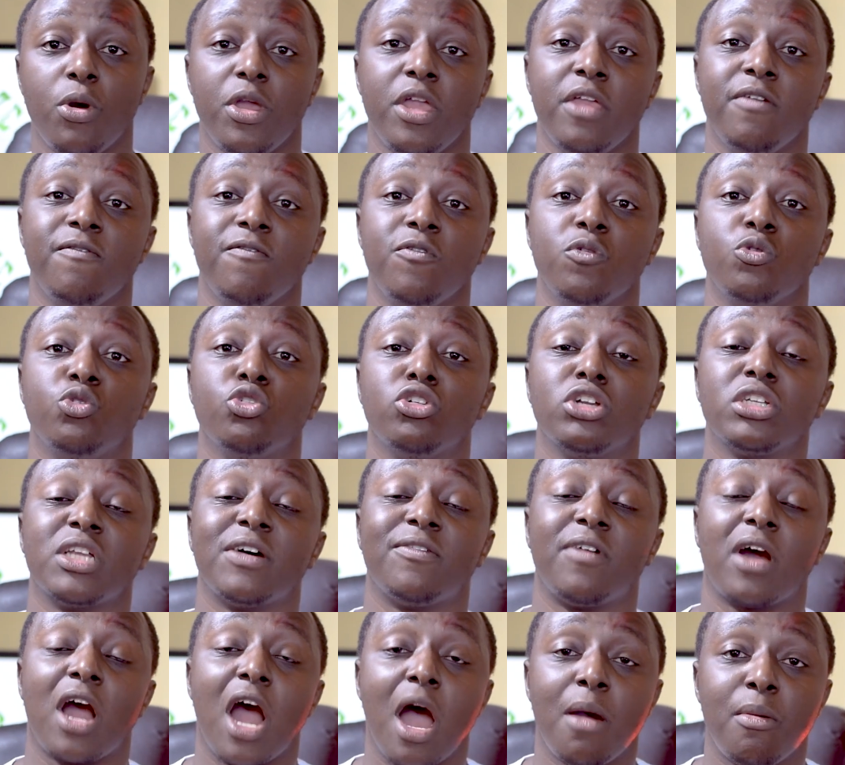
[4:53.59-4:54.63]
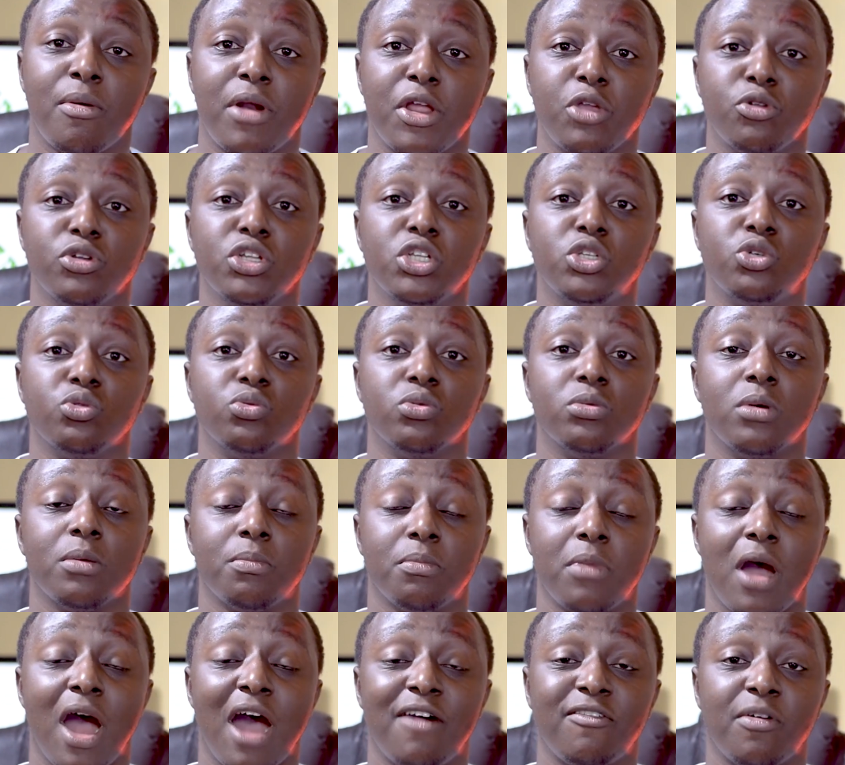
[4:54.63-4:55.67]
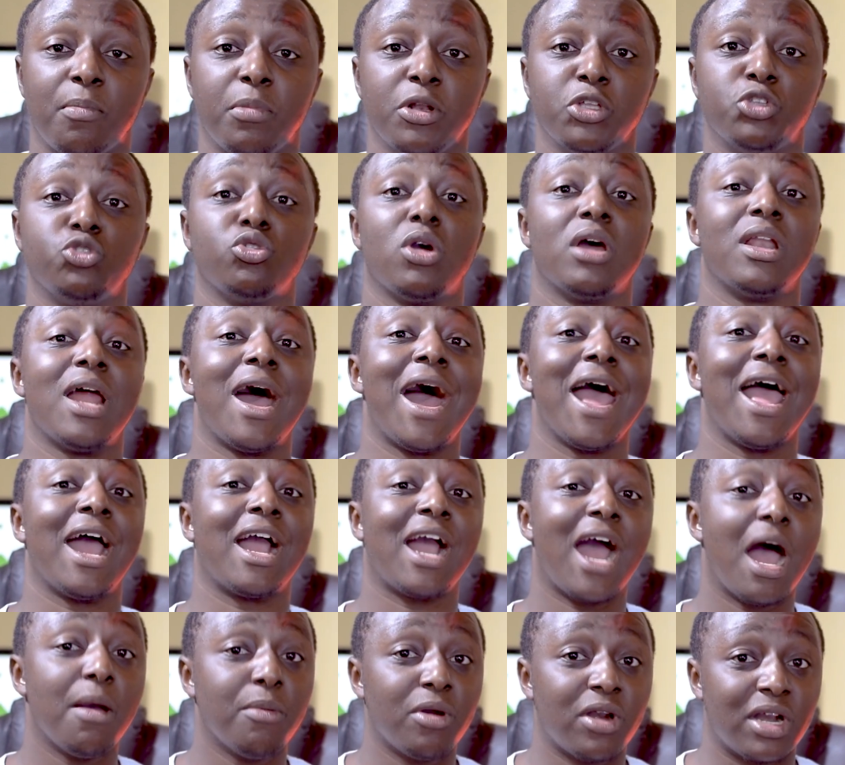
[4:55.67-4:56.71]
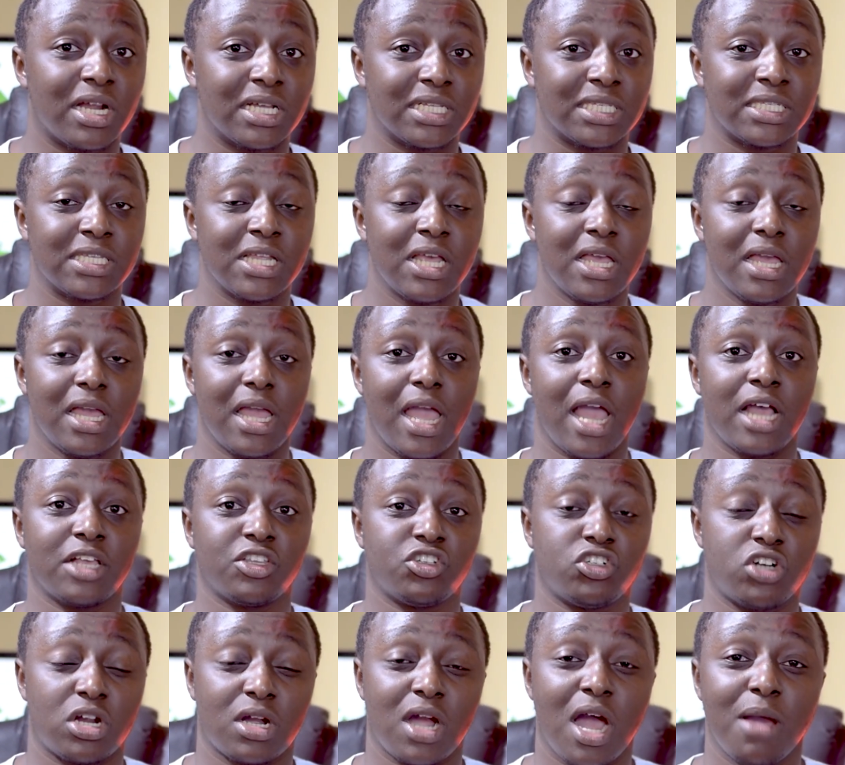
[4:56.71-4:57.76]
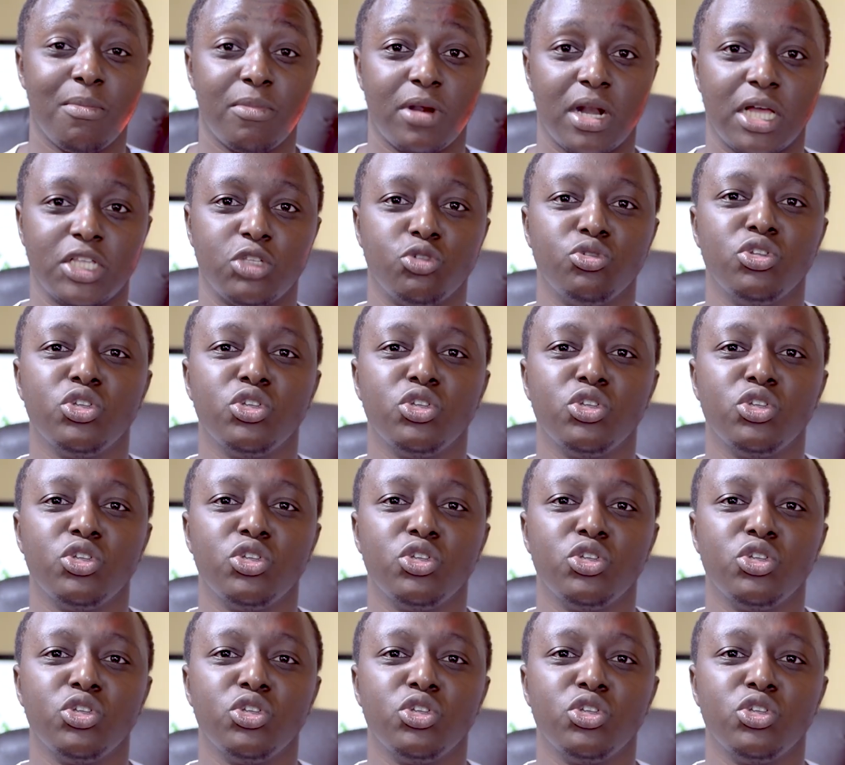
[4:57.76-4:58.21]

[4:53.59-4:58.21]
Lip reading: If you don't have a camera, you need to have a place you can hire cameras, extra cameras.